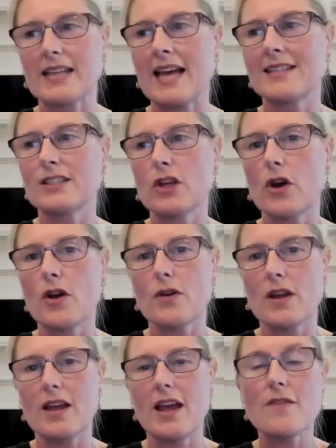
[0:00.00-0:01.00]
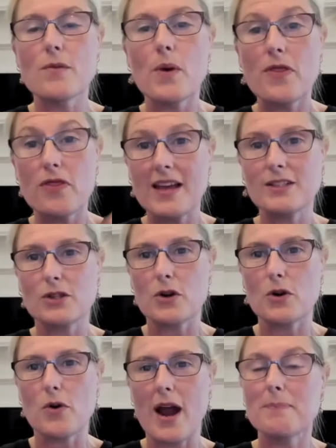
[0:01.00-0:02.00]
And so even with things that are
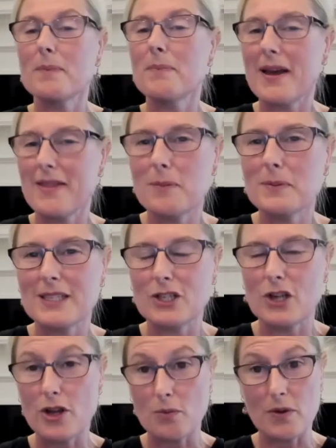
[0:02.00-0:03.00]
great, but by the opposite token,